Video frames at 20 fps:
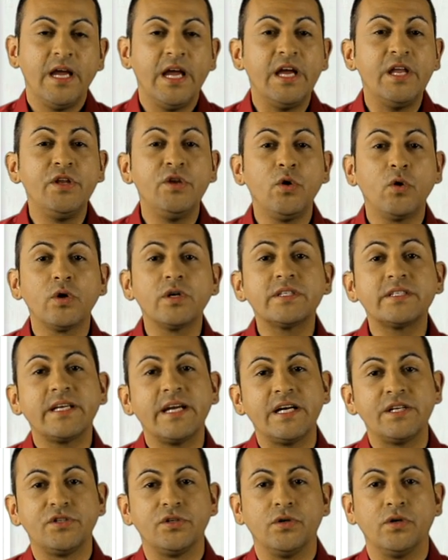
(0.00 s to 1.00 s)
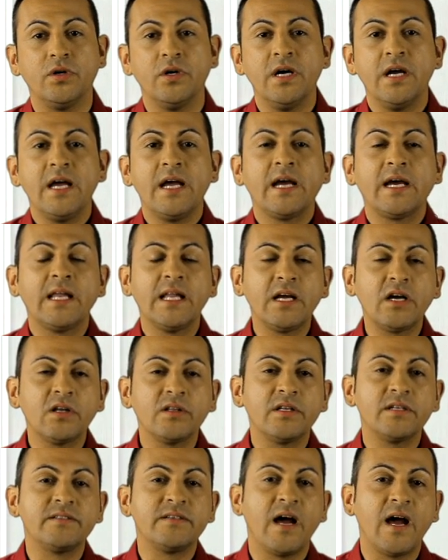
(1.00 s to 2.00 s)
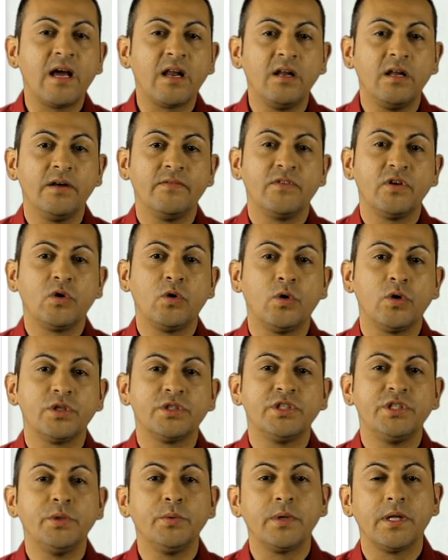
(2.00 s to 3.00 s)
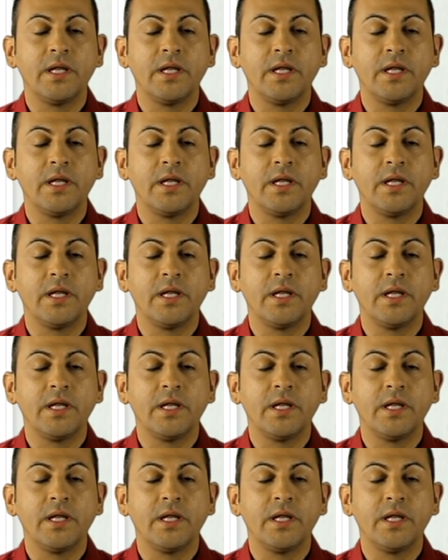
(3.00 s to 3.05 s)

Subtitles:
In your schedule, click on the title of the course you